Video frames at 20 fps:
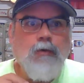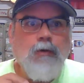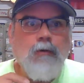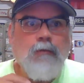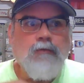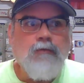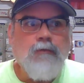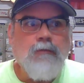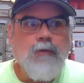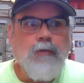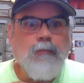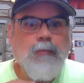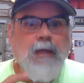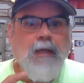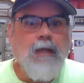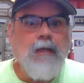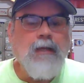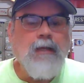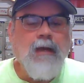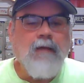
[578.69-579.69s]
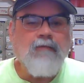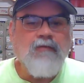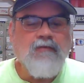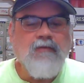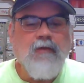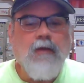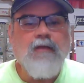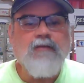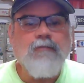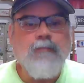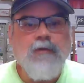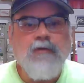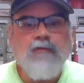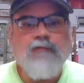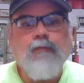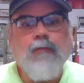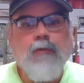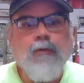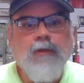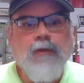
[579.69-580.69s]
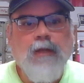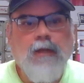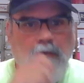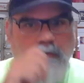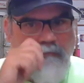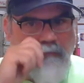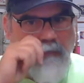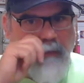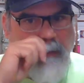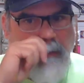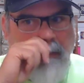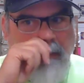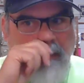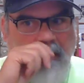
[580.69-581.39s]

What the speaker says: we're doing paid advertisement for that event.